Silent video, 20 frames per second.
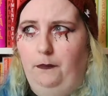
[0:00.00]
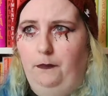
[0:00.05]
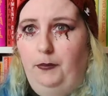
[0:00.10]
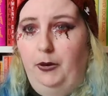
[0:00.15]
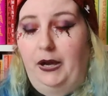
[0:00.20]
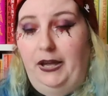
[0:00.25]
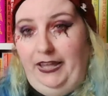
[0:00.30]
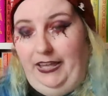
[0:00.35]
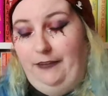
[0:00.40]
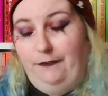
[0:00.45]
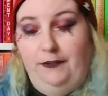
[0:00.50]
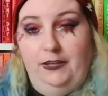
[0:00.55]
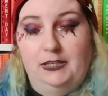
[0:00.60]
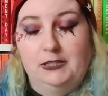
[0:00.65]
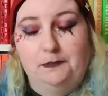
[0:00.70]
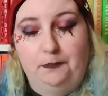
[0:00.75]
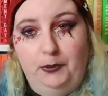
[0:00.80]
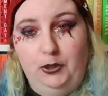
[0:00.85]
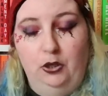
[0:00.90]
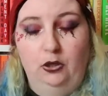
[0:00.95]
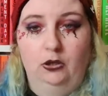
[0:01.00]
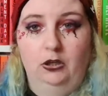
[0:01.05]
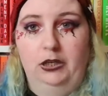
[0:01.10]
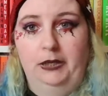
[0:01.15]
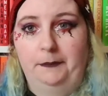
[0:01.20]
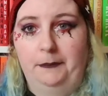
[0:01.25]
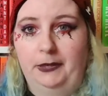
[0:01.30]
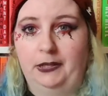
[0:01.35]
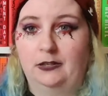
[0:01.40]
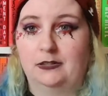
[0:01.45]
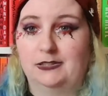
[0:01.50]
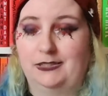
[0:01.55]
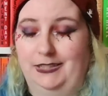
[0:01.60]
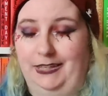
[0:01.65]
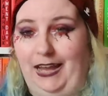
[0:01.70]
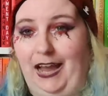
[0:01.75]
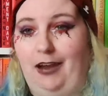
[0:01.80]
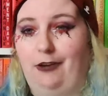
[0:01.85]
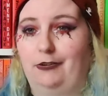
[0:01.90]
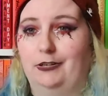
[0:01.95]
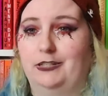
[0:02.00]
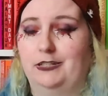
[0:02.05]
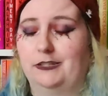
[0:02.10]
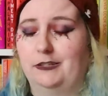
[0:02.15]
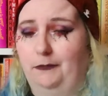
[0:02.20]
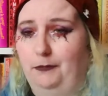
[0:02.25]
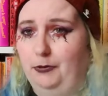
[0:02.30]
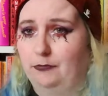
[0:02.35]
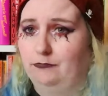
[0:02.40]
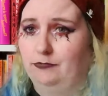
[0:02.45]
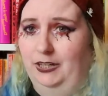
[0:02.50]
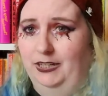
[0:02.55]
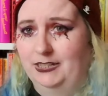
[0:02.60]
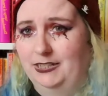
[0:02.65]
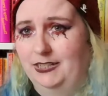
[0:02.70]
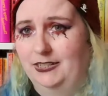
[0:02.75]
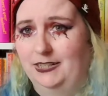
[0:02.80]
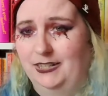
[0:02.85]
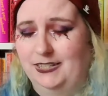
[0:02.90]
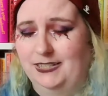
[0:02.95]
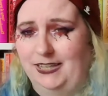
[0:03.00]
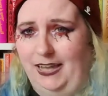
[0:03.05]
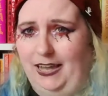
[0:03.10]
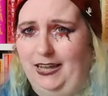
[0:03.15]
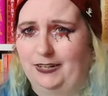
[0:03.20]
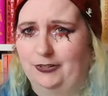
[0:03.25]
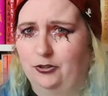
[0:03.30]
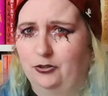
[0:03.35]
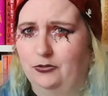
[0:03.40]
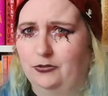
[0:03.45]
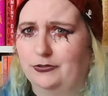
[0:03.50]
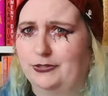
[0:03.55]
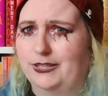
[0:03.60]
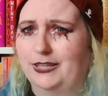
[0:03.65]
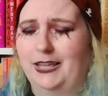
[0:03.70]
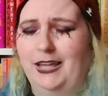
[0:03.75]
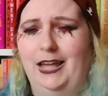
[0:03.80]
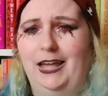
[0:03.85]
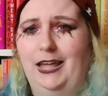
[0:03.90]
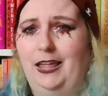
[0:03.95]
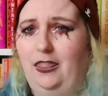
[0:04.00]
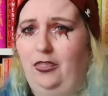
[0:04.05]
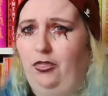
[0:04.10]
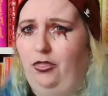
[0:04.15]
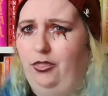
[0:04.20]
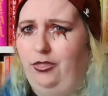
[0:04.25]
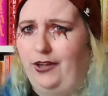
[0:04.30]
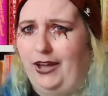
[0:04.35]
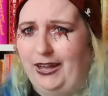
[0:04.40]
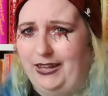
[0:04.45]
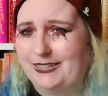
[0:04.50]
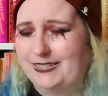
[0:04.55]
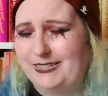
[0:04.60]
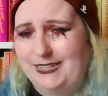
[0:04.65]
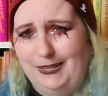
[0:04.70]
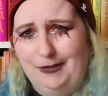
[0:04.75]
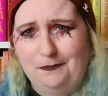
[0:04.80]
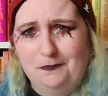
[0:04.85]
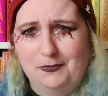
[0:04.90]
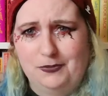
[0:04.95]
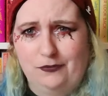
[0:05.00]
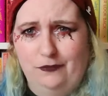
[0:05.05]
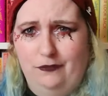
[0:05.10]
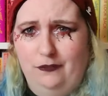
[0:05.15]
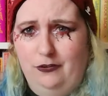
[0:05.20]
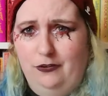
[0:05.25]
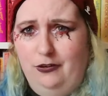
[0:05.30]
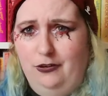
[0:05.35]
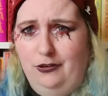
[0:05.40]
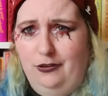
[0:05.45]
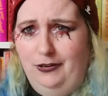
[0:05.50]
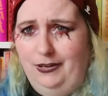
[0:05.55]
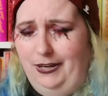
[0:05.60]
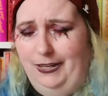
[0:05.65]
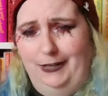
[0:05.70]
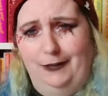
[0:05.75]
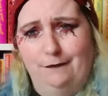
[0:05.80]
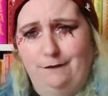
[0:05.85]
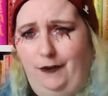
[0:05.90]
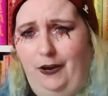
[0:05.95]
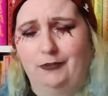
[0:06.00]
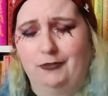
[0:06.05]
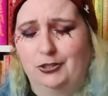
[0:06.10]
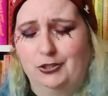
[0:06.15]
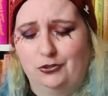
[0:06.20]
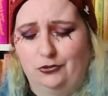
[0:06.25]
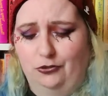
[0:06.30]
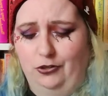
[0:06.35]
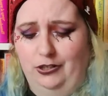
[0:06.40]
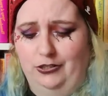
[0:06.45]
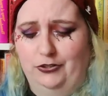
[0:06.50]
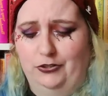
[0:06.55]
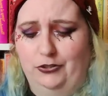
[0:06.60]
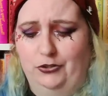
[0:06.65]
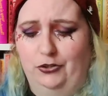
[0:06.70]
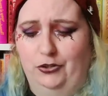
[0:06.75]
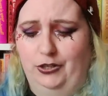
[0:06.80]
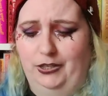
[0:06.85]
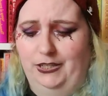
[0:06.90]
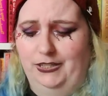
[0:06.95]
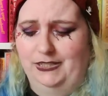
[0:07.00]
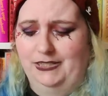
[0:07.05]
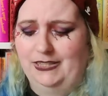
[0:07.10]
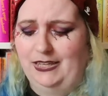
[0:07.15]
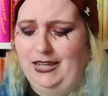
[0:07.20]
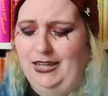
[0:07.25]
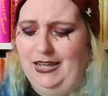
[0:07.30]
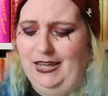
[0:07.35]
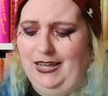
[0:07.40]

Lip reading: But if it is purely because the characters have been written as adults, that seems like a very strange choice.